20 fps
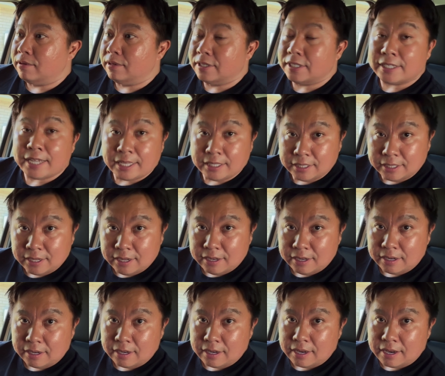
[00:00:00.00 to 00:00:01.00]
sense it
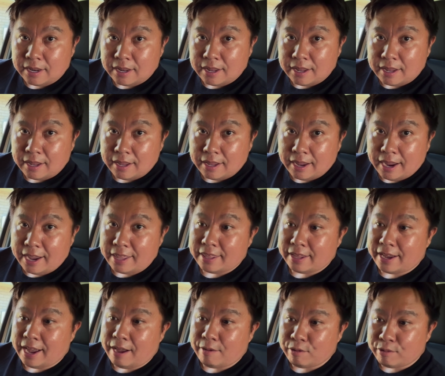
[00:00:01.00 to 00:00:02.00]
and the
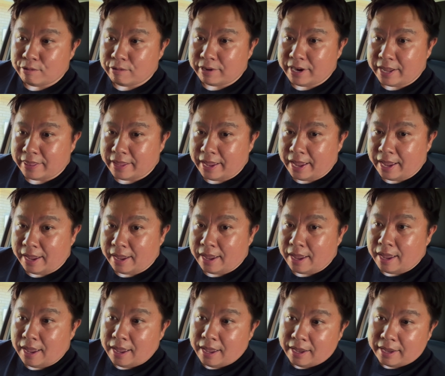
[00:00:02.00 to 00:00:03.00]
car will cool down the
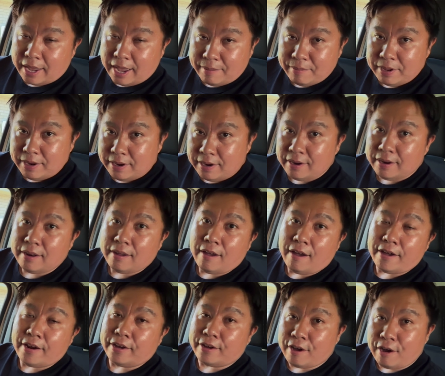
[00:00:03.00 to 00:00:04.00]
cabin.
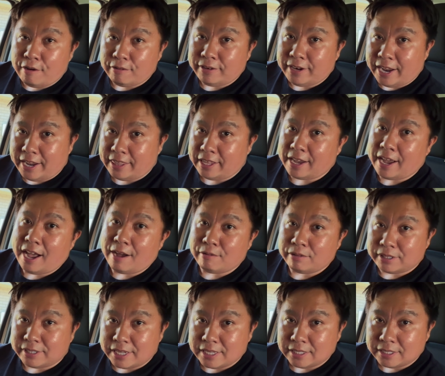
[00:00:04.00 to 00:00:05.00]
On a cold day, the car will
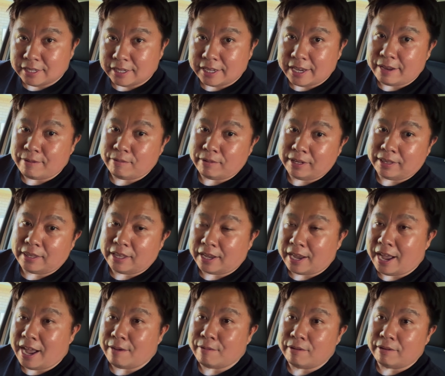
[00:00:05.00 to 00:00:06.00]
sense it and the
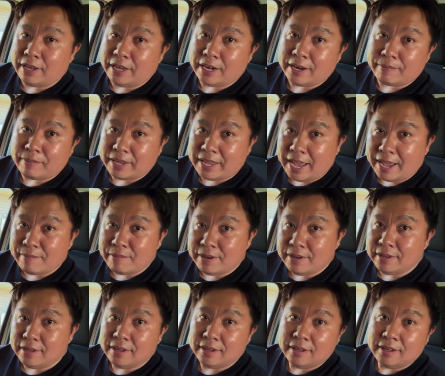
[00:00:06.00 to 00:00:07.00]
car will heat up the cabin.
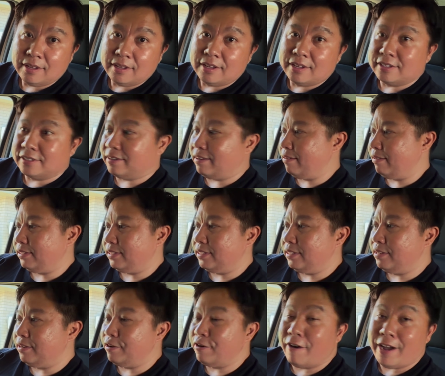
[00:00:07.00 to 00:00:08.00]
So it's
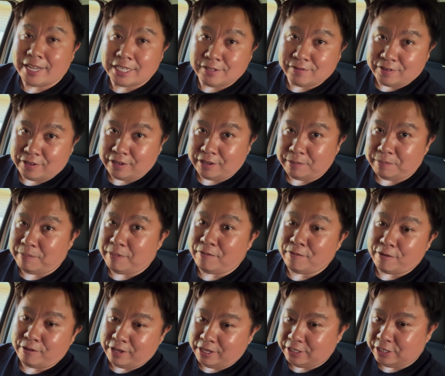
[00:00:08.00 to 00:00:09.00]
nice for you
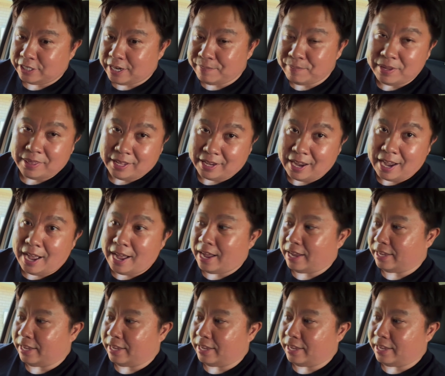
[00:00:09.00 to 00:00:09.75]
before you jump in the car